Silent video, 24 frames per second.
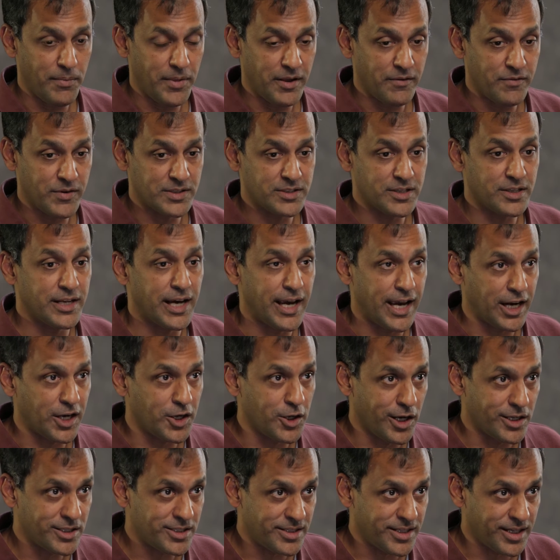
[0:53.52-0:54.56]
If it's a
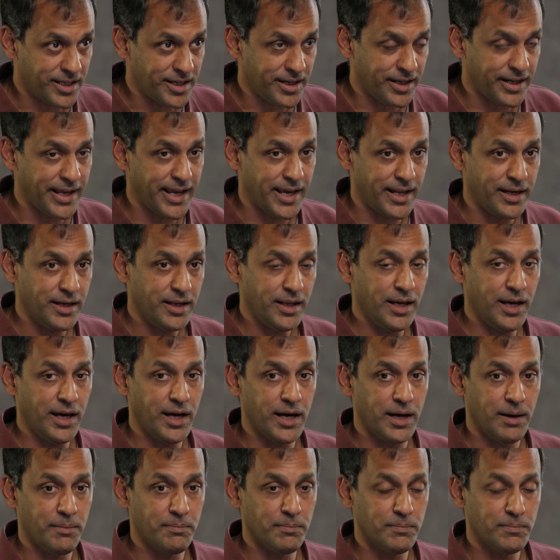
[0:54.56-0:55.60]
diagnostic, again,
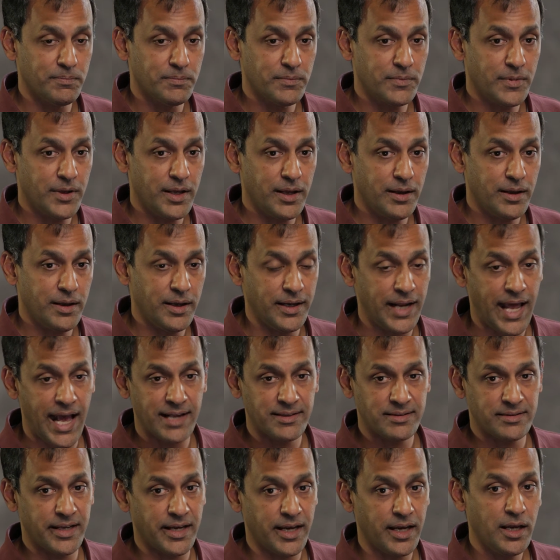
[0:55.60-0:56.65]
an
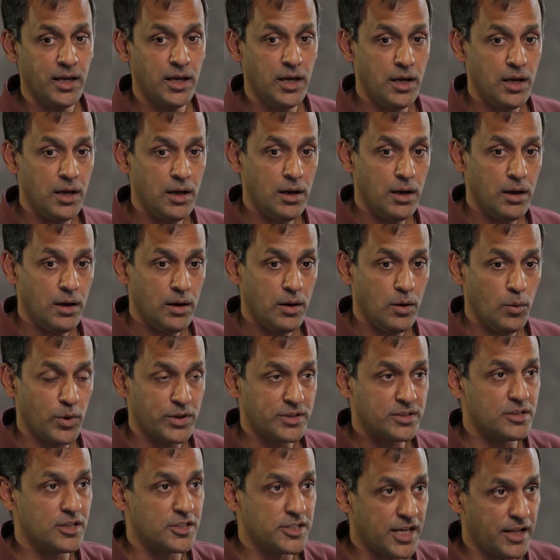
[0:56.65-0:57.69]
assay,
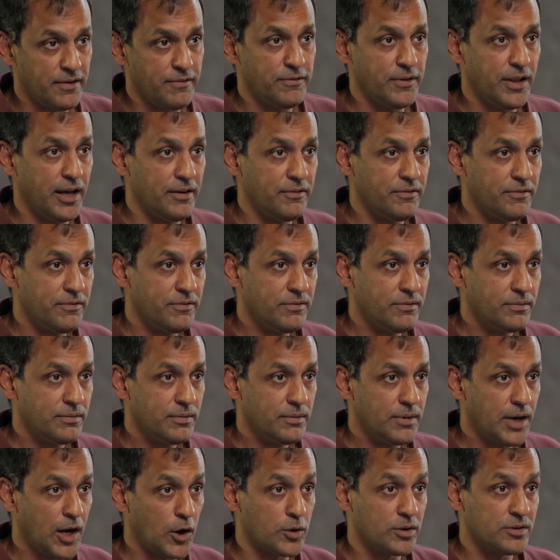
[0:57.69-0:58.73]
what's the shelf life?
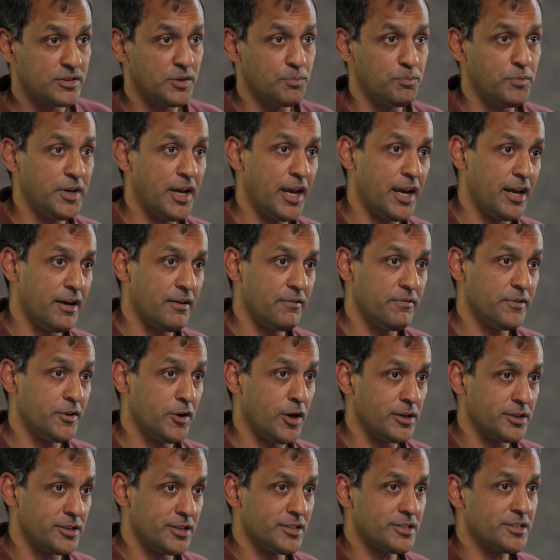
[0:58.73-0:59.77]
How does it behave,
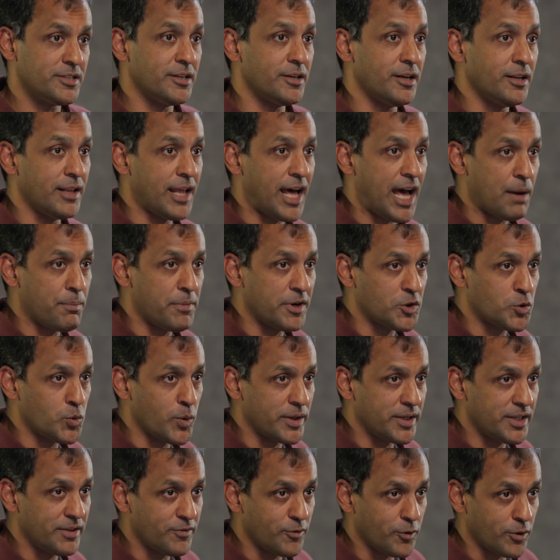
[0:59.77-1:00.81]
not just in a lab at
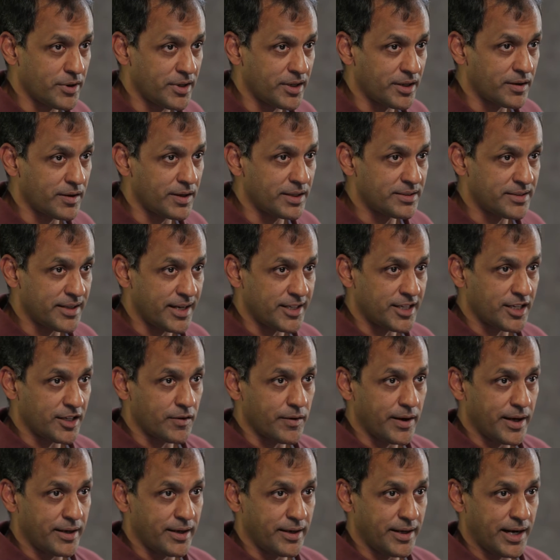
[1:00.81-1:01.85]
24 degrees
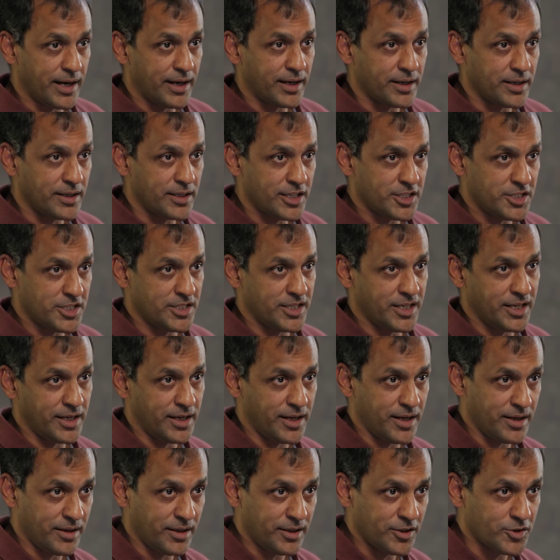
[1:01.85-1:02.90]
centigrade in air
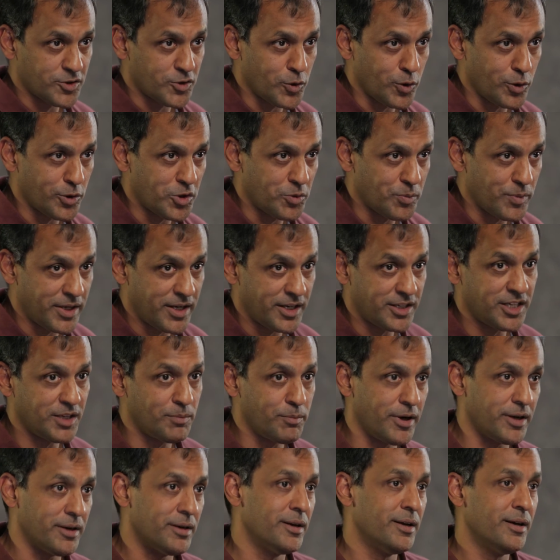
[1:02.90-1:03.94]
conditioning and controlled humidity,
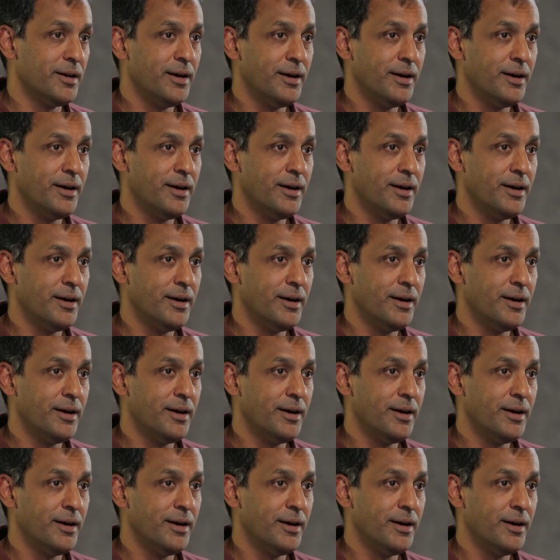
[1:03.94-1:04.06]
but